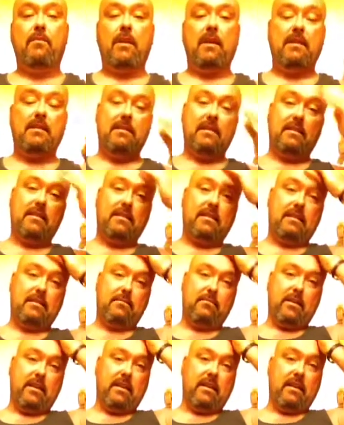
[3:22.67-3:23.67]
basis,
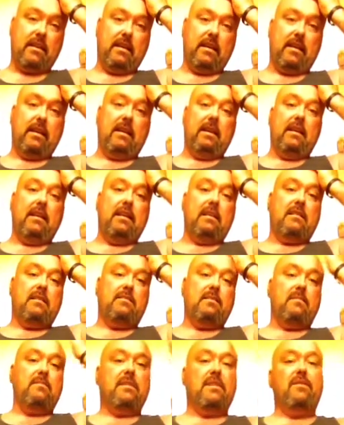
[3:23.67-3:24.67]
but
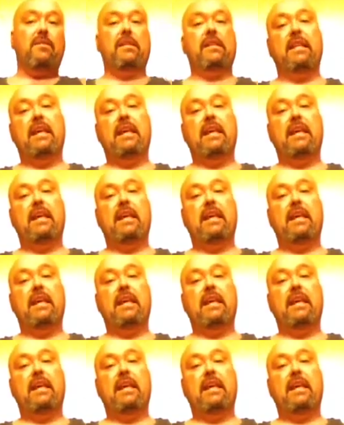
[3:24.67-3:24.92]
sometimes you get